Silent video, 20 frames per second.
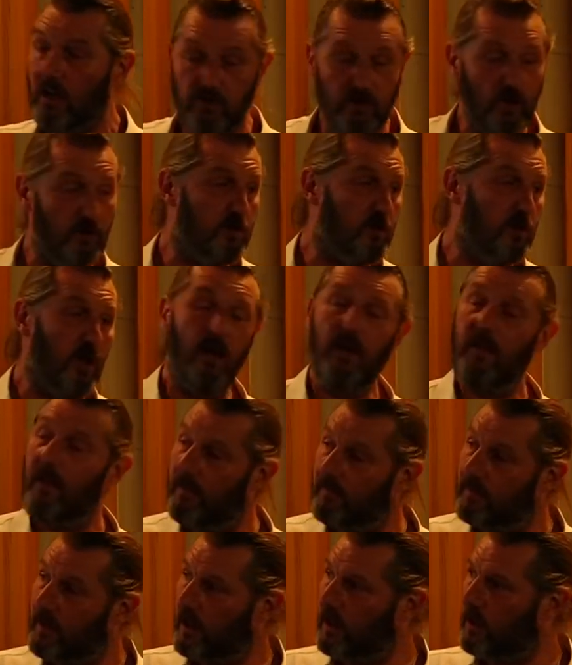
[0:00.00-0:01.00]
just
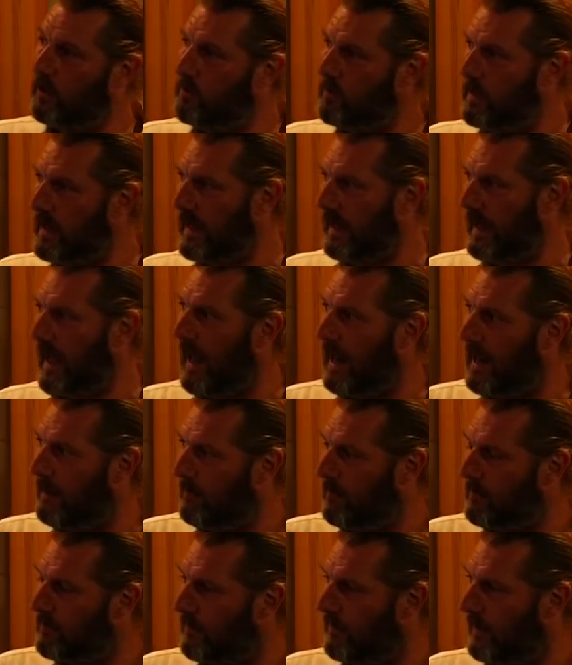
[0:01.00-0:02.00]
the unique
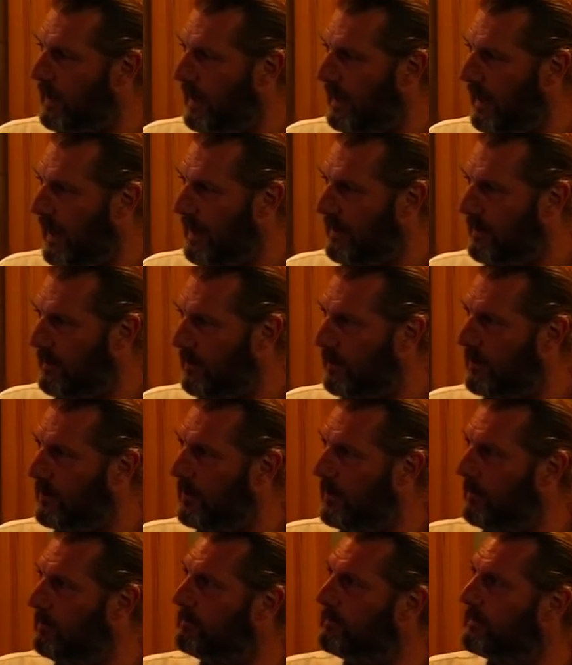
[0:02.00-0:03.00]
elements of the Canadian
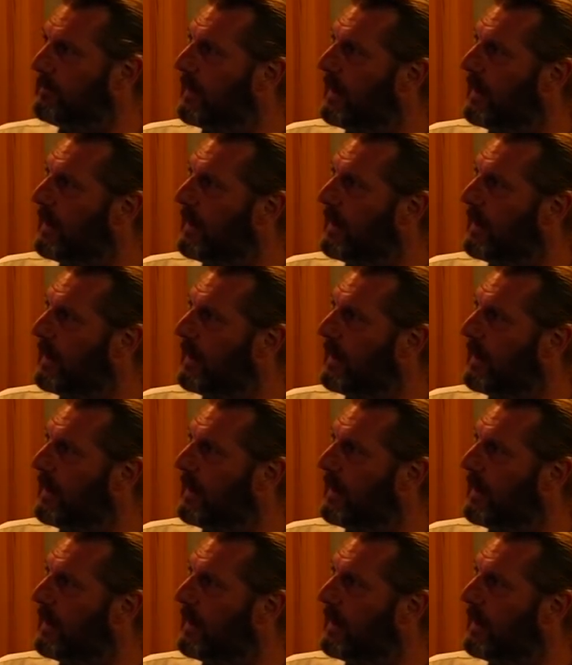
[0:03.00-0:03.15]
Corps.